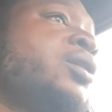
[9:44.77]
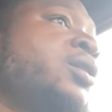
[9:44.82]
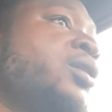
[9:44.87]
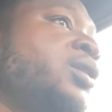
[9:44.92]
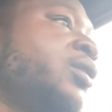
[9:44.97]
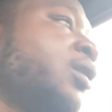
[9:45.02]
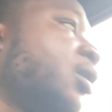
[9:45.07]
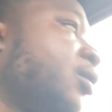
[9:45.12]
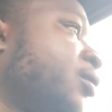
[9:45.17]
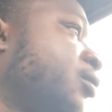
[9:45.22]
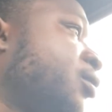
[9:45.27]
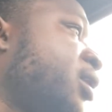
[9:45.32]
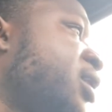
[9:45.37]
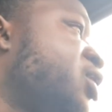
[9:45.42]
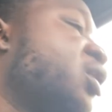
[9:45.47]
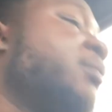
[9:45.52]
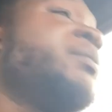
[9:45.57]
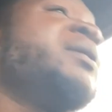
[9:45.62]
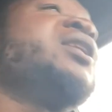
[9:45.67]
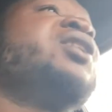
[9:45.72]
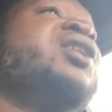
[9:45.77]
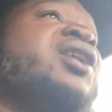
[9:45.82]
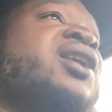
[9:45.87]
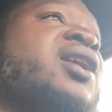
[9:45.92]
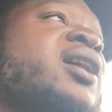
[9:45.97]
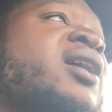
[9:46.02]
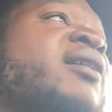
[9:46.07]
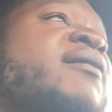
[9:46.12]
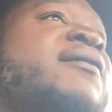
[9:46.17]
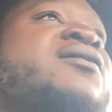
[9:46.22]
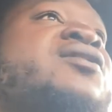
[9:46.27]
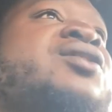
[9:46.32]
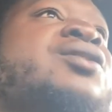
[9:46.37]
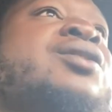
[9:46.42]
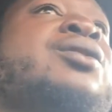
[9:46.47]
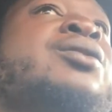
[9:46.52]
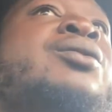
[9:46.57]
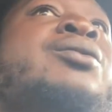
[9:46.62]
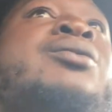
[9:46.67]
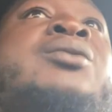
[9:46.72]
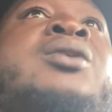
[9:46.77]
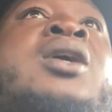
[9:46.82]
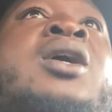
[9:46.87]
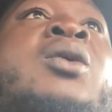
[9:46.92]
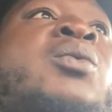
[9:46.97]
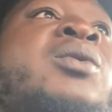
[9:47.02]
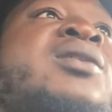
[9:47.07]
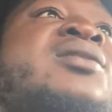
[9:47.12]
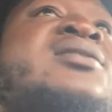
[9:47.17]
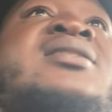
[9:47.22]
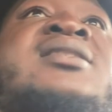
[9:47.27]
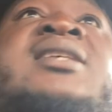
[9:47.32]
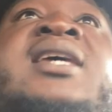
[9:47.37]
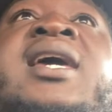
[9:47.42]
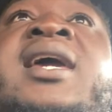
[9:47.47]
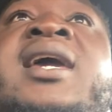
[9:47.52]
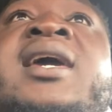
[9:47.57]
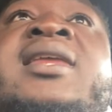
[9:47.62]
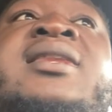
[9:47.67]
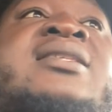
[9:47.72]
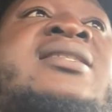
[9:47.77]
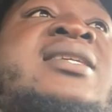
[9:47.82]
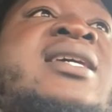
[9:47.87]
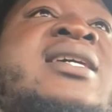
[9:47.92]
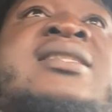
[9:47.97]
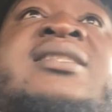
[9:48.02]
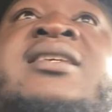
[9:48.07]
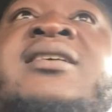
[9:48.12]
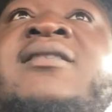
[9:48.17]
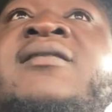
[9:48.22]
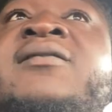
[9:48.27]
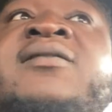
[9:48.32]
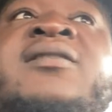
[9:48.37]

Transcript: you know, they should be good enough to withstand the test of